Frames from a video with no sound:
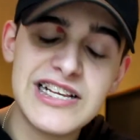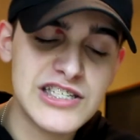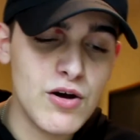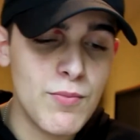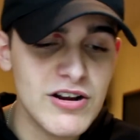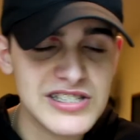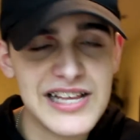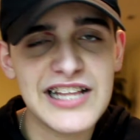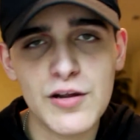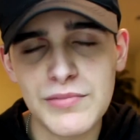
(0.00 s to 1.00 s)
So
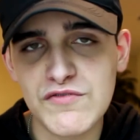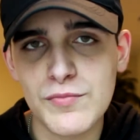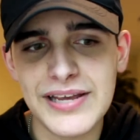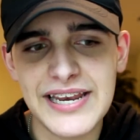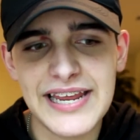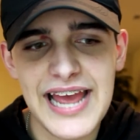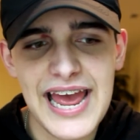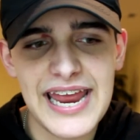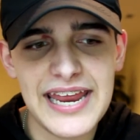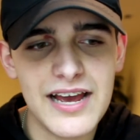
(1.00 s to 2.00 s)
personally, I don't believe we'll be getting
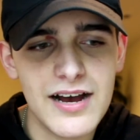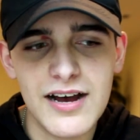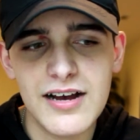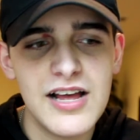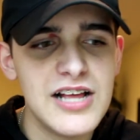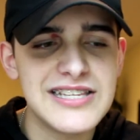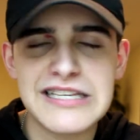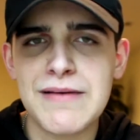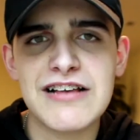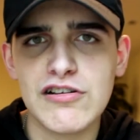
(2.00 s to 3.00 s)
a
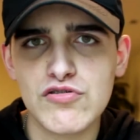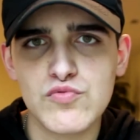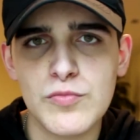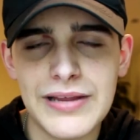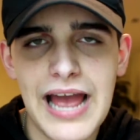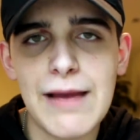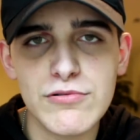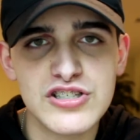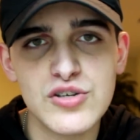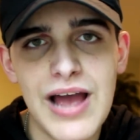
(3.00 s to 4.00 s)
season pass holders will be
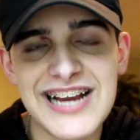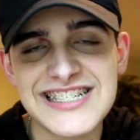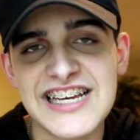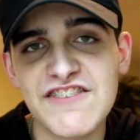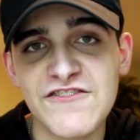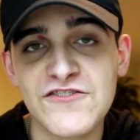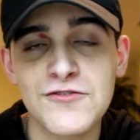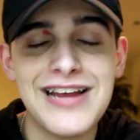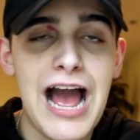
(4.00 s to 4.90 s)
able to actually get it for free.